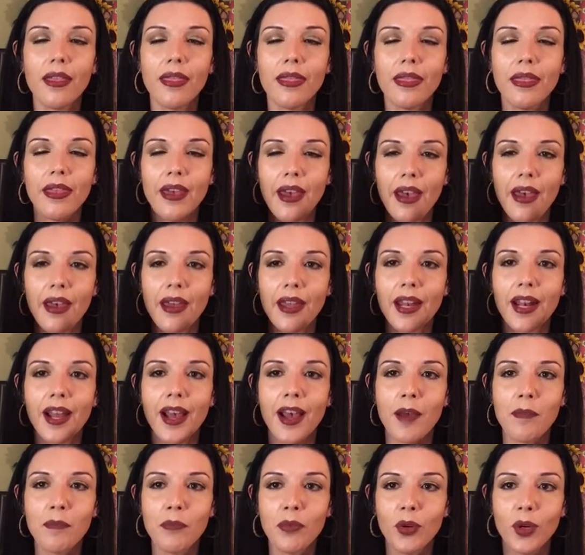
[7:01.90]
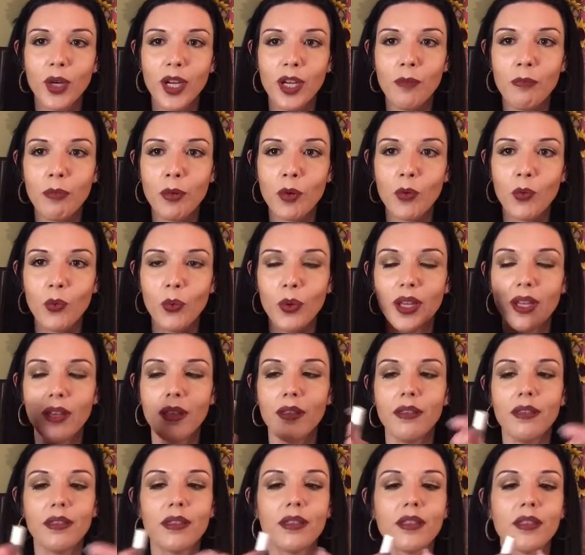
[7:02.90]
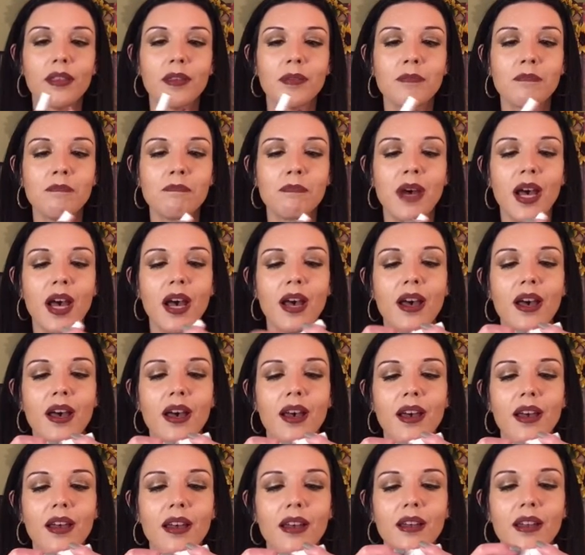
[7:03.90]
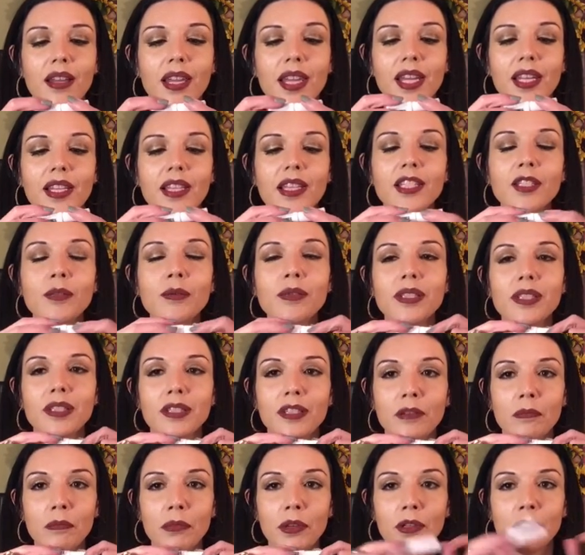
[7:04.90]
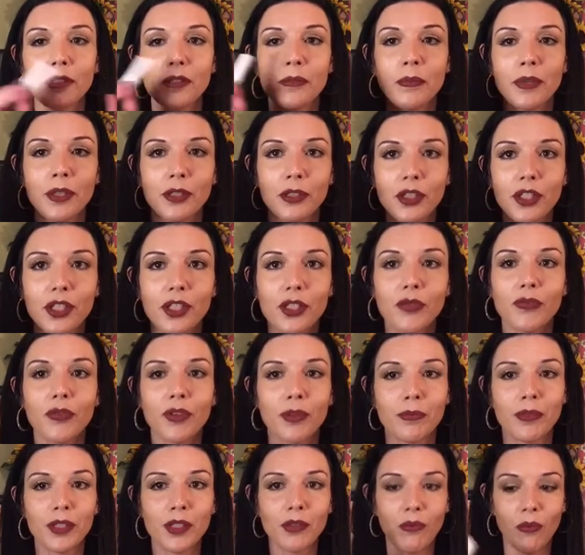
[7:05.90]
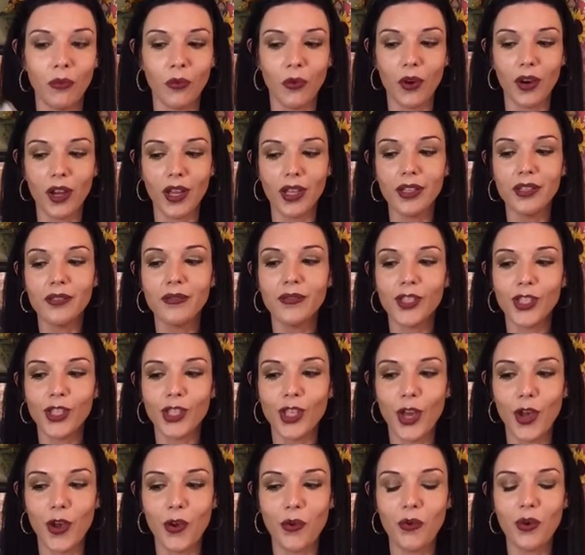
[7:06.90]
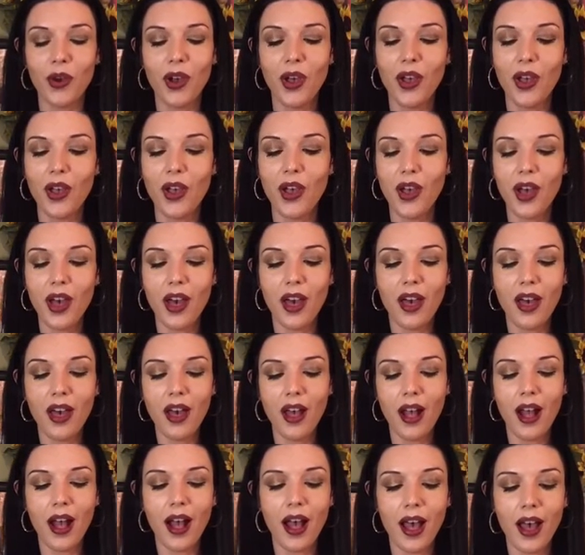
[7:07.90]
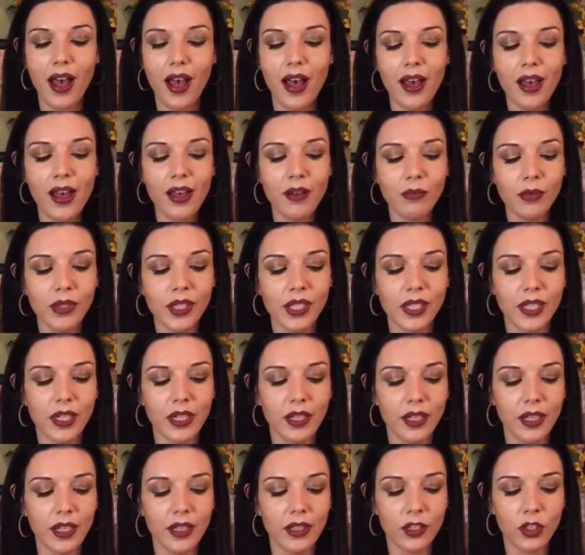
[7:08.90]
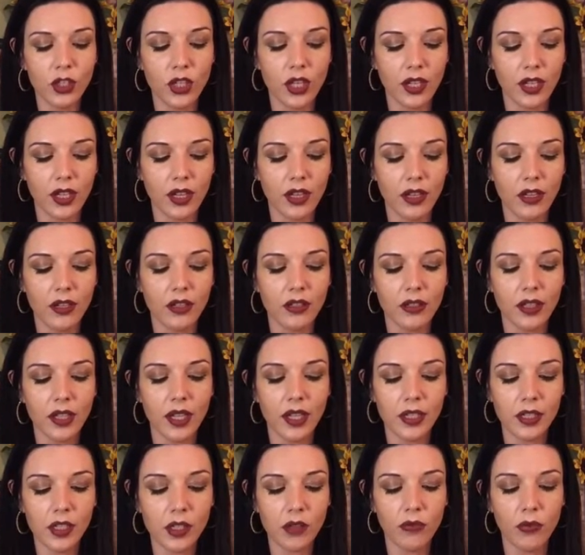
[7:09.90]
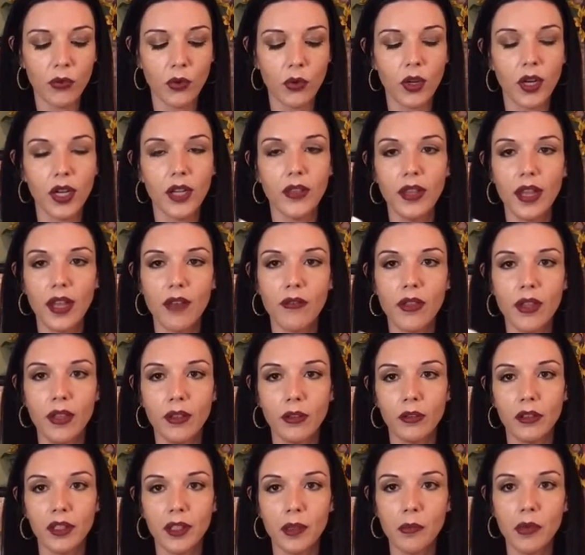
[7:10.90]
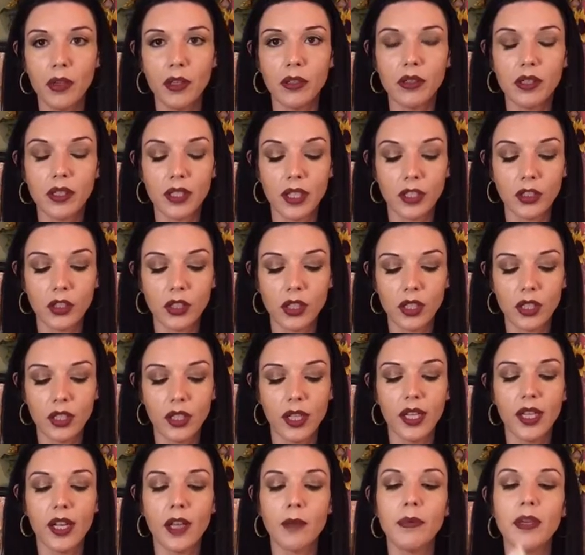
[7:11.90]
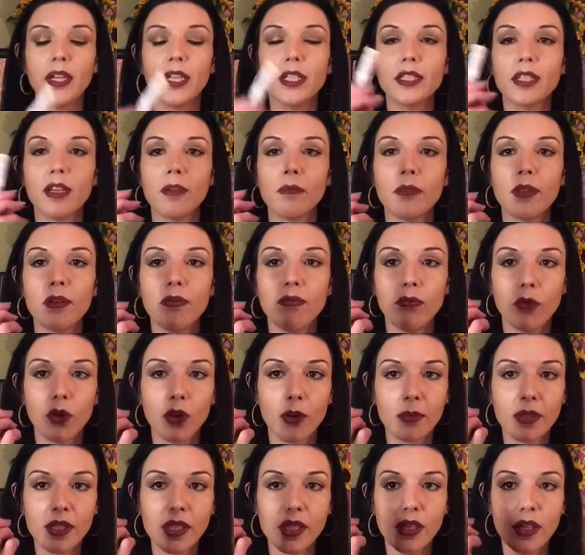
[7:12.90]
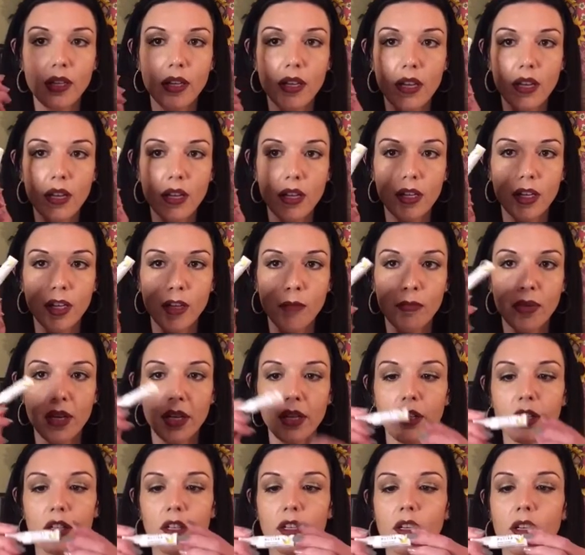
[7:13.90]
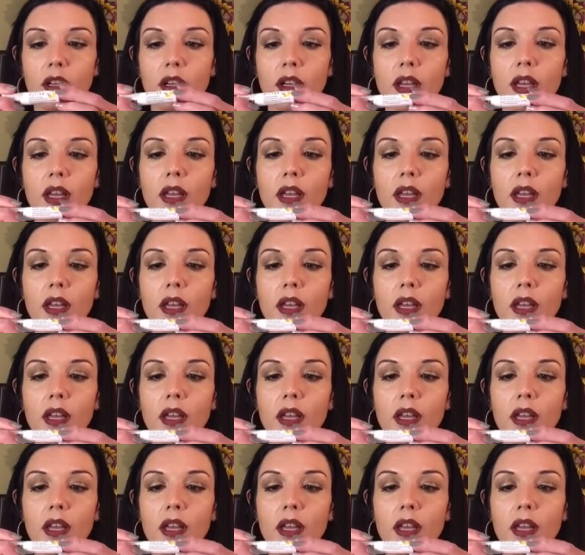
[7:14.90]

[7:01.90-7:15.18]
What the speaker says: that I prep with and this was an impulse purchase from Sephora. So I was standing in the checkout at Sephora, and they have that little impulse section, and I picked up the Farmacy Honey Butter.